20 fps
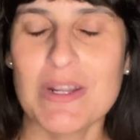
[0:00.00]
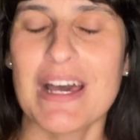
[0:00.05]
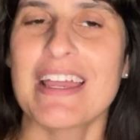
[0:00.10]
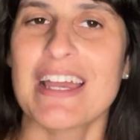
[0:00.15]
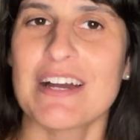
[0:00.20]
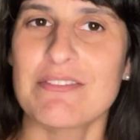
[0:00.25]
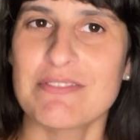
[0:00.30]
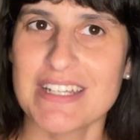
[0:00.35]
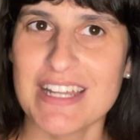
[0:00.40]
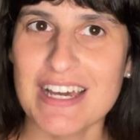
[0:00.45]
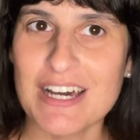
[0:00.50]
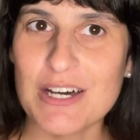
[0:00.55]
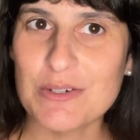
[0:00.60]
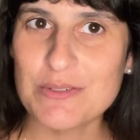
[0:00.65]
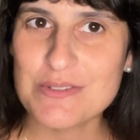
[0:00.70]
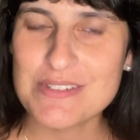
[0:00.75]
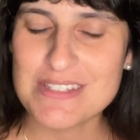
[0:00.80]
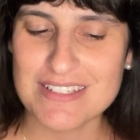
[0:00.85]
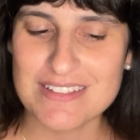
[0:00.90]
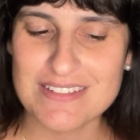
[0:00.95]
I have now
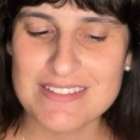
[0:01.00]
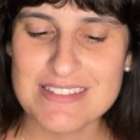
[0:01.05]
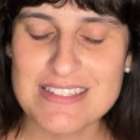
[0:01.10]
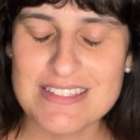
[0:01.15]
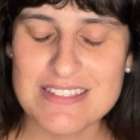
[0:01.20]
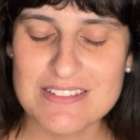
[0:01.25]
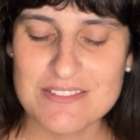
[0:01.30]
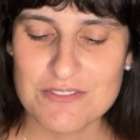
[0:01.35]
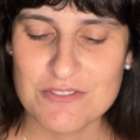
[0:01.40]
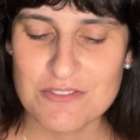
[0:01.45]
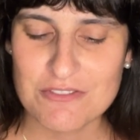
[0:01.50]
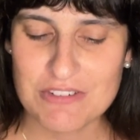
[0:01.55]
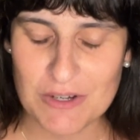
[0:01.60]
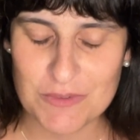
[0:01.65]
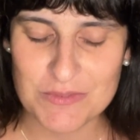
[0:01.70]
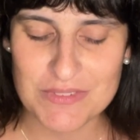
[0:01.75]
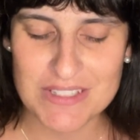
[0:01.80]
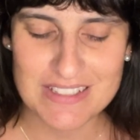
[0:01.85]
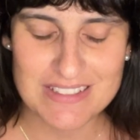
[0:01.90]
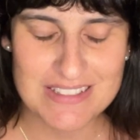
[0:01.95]
since
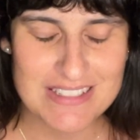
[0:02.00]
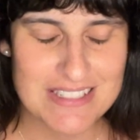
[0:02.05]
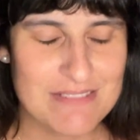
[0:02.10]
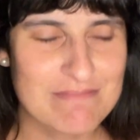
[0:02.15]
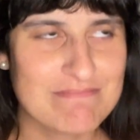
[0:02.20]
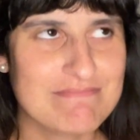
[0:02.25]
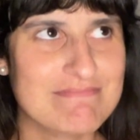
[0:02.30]
found it,